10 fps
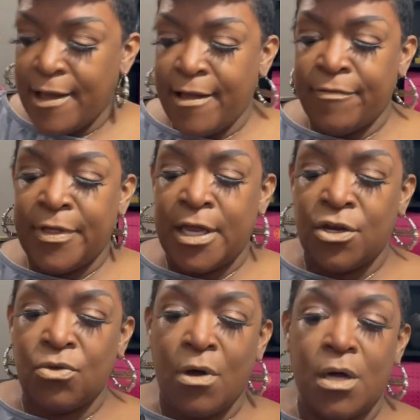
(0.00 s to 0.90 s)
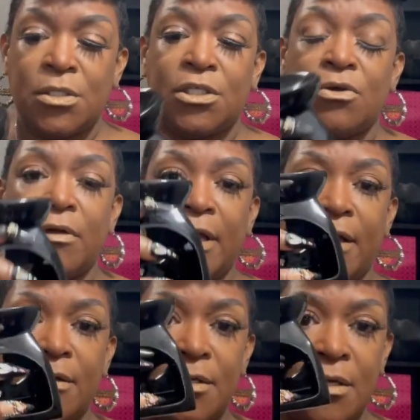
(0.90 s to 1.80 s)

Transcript: And then you also get